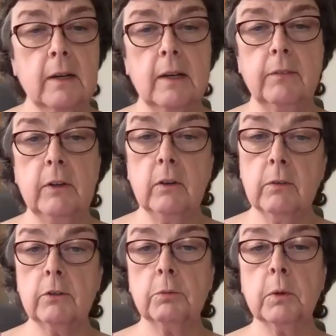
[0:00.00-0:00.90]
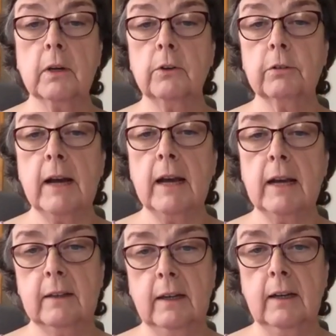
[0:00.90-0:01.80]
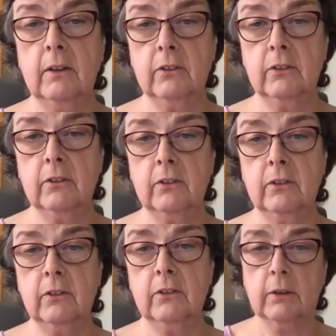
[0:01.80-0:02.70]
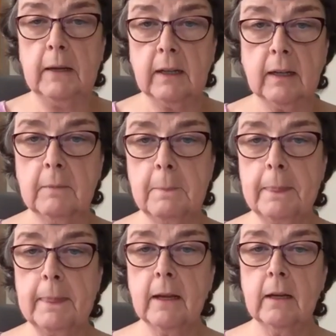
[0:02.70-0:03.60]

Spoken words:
if the universe were contracting instead of expanding?